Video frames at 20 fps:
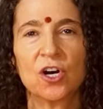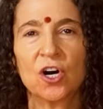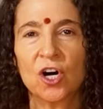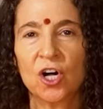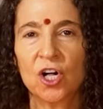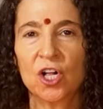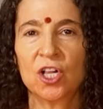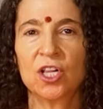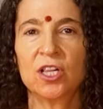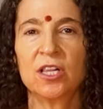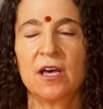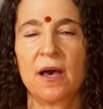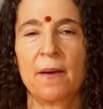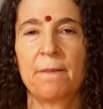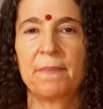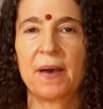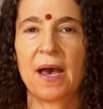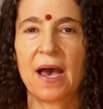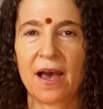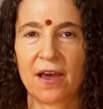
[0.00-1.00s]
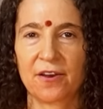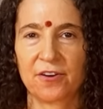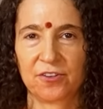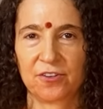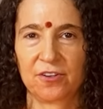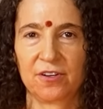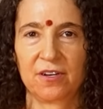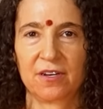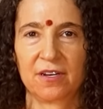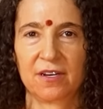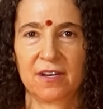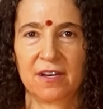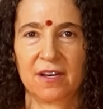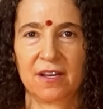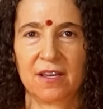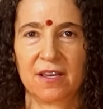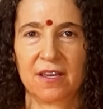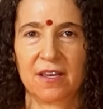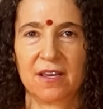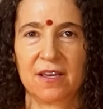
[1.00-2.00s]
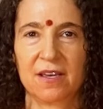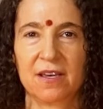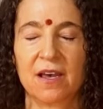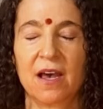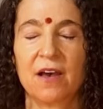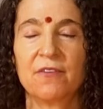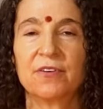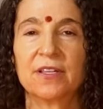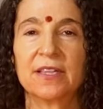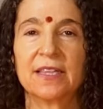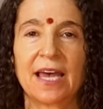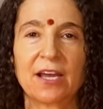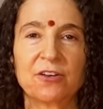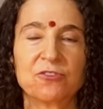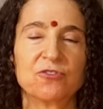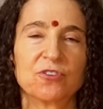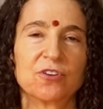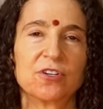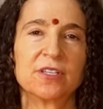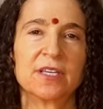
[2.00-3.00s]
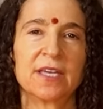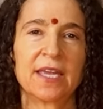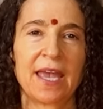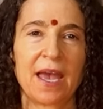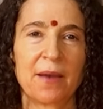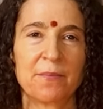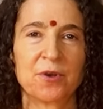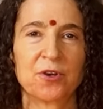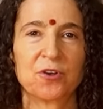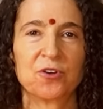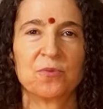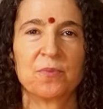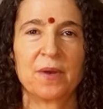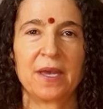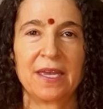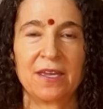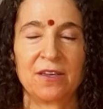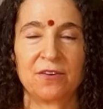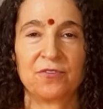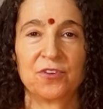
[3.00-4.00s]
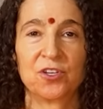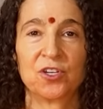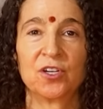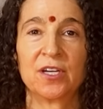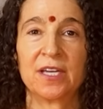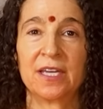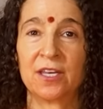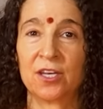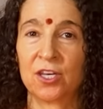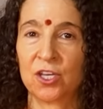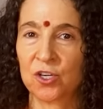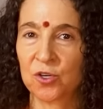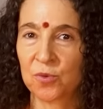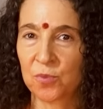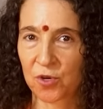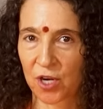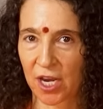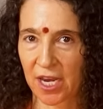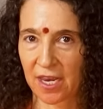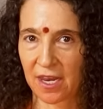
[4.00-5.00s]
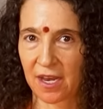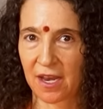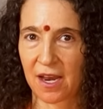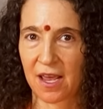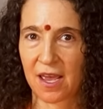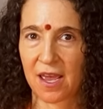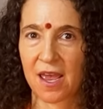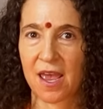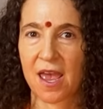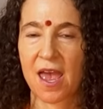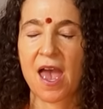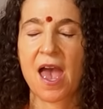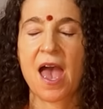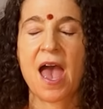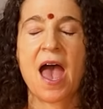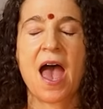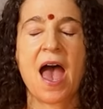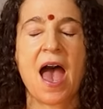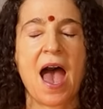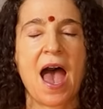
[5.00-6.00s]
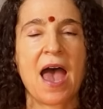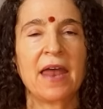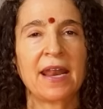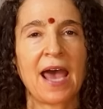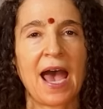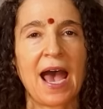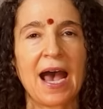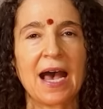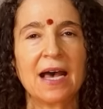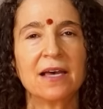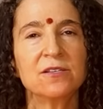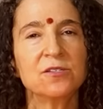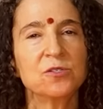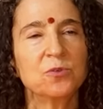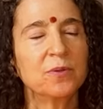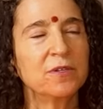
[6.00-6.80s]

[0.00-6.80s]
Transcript: all a pattern of electrical and chemical behavior in your brain. And as